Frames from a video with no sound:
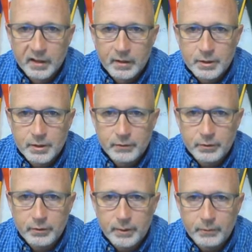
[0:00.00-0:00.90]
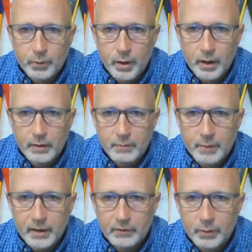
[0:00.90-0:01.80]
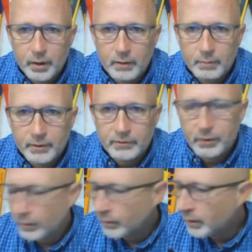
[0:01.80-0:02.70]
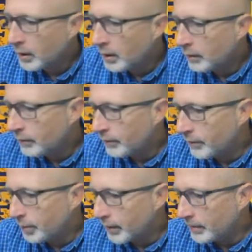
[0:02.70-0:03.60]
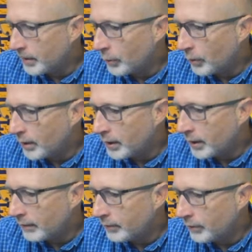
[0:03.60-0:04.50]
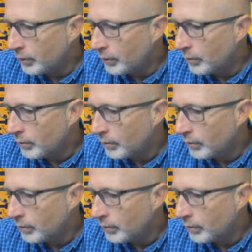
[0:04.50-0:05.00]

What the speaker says: Because you have 2 times 1 minus 1 plus 2. So if you plugged in a 1, you'd have 2,